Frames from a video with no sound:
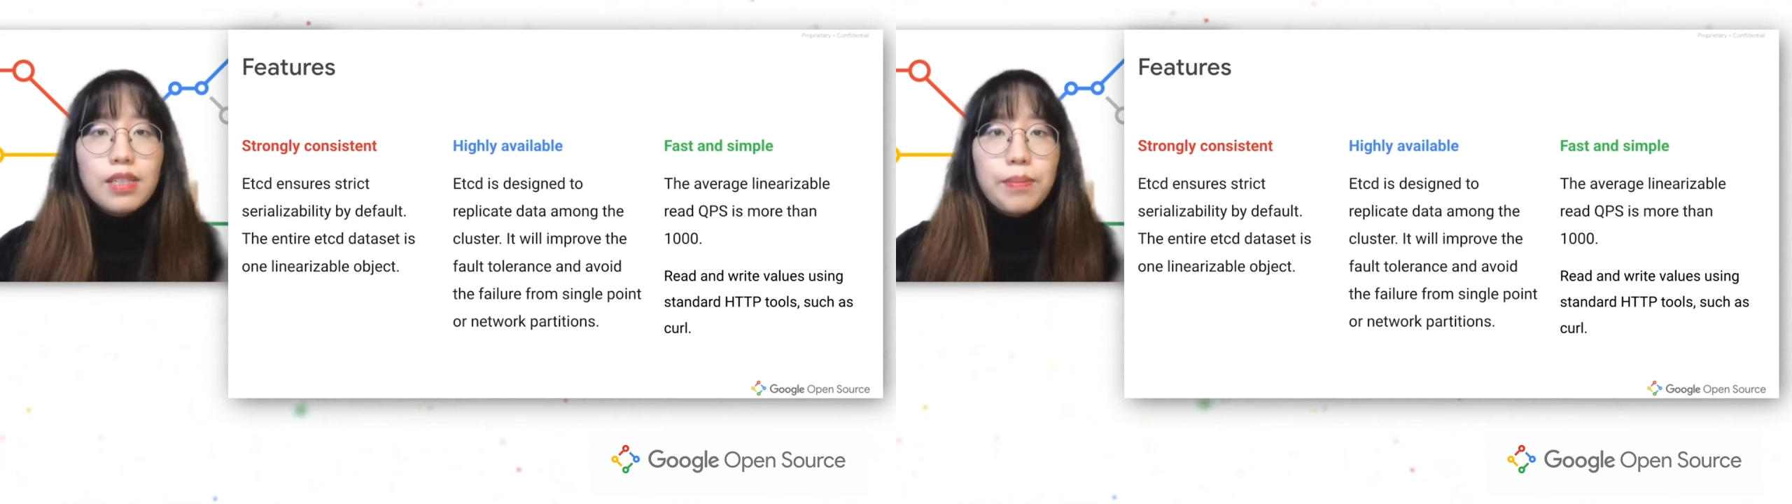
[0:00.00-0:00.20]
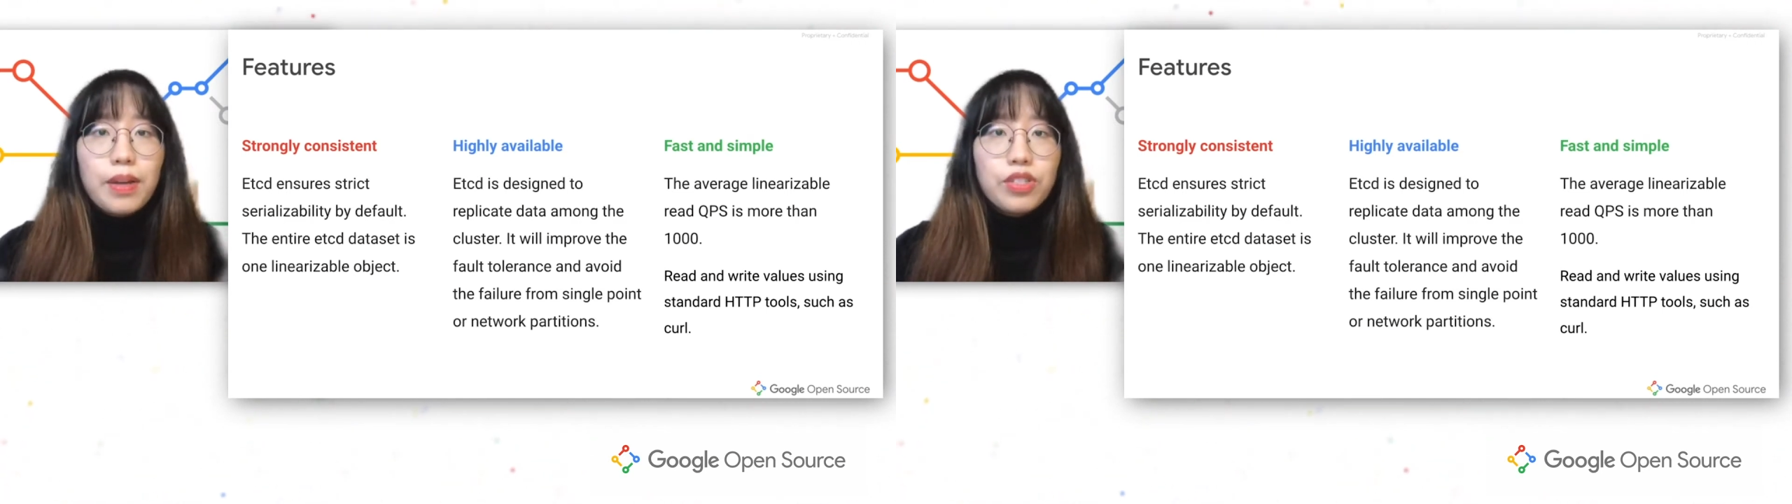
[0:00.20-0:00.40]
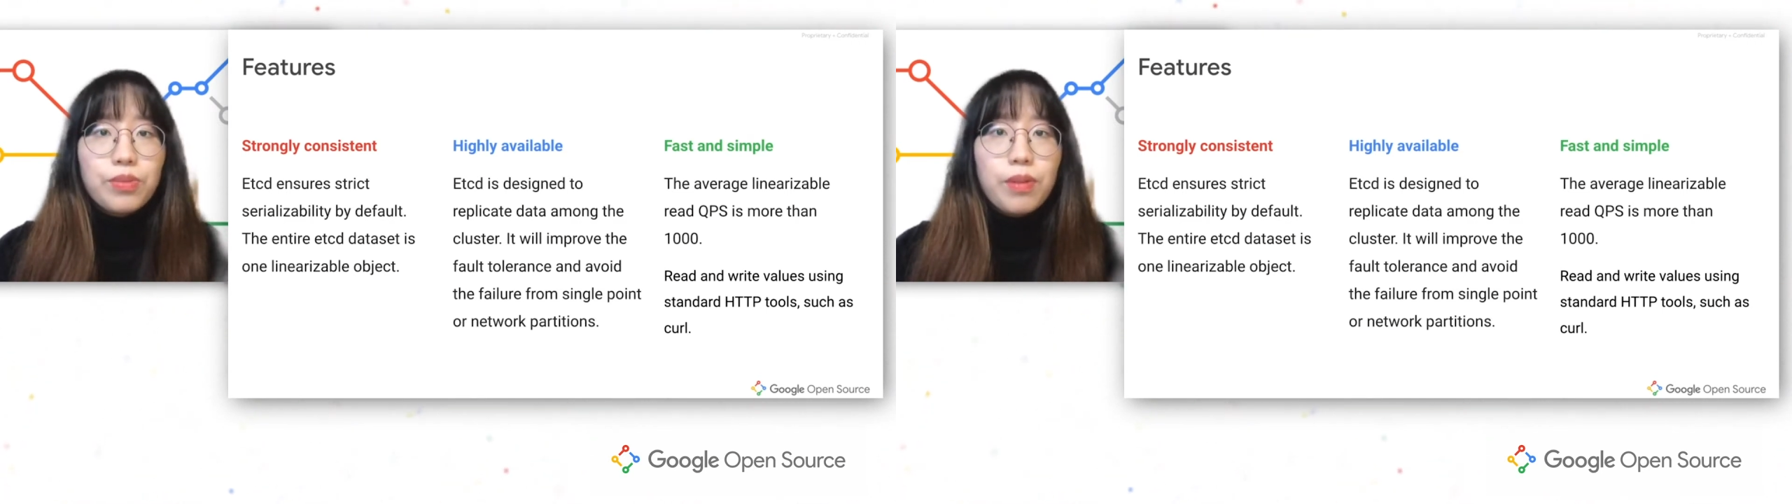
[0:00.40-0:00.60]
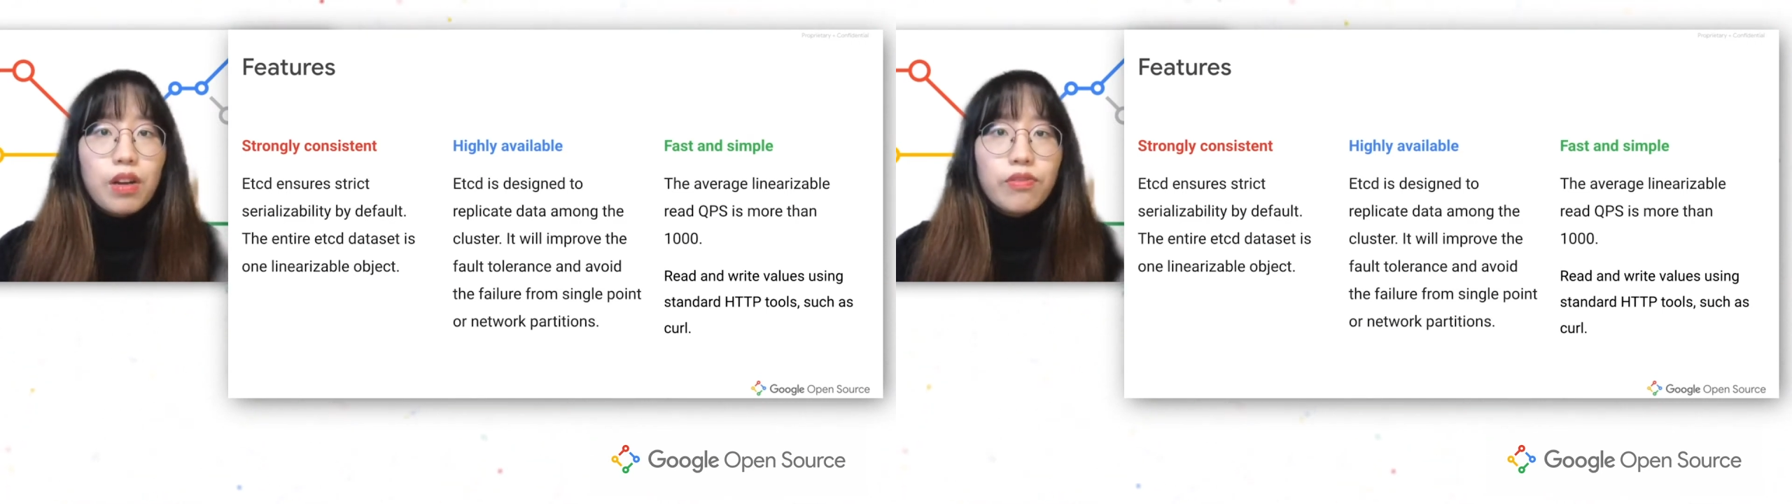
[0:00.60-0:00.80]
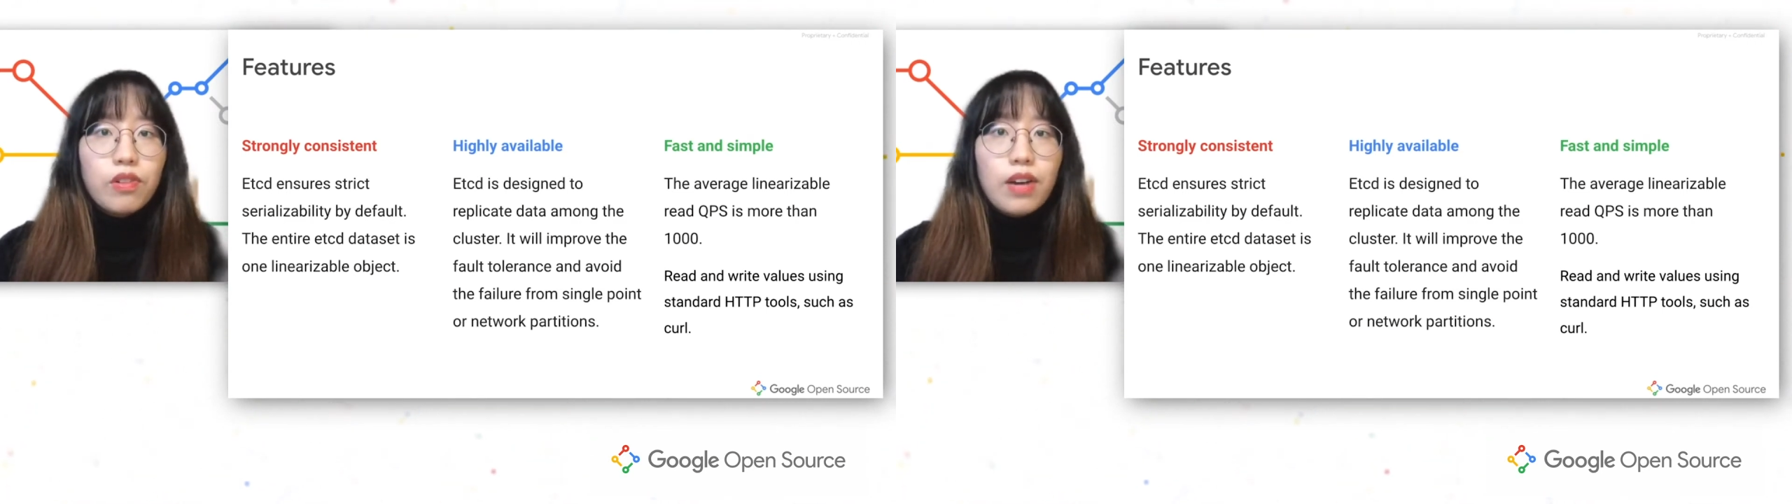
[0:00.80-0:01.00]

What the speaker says: a benchmark for